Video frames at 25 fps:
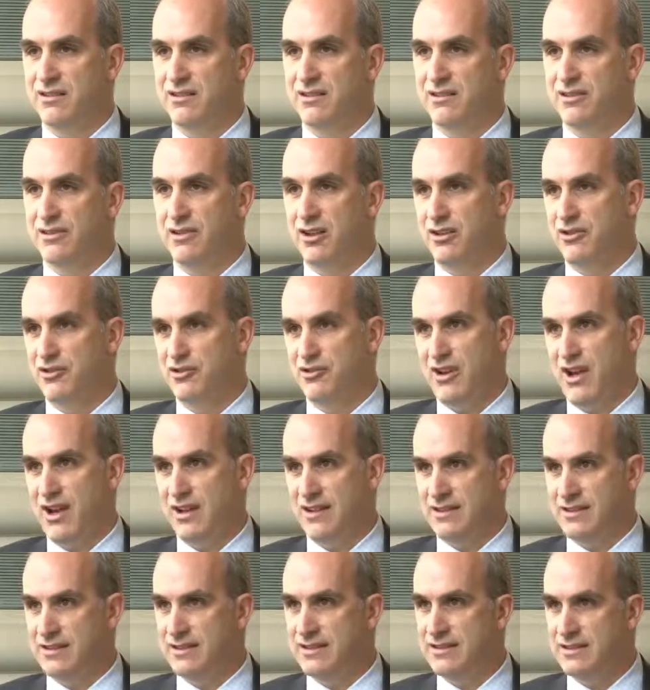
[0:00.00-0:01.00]

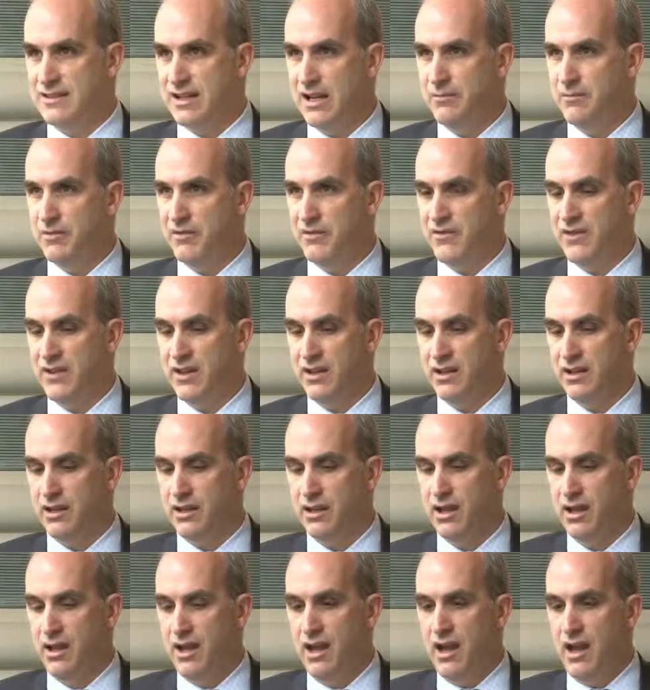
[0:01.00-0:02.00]
contracts, this type of thing,
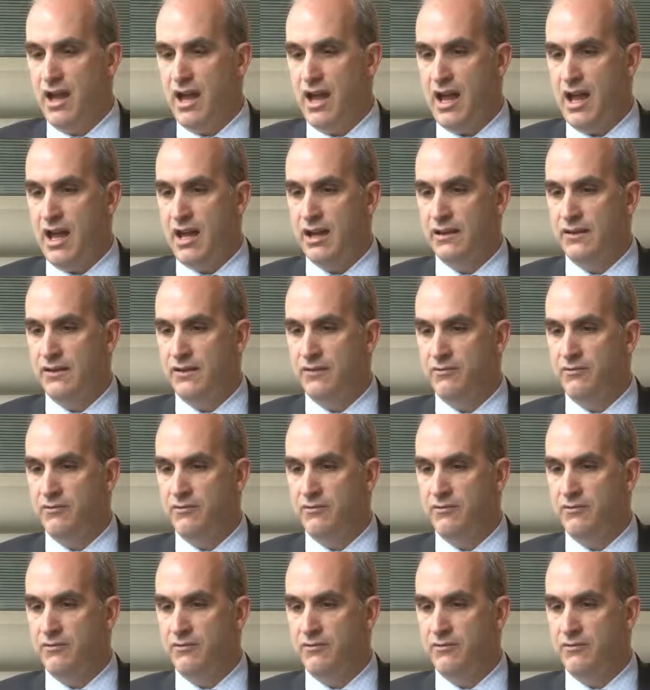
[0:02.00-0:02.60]
as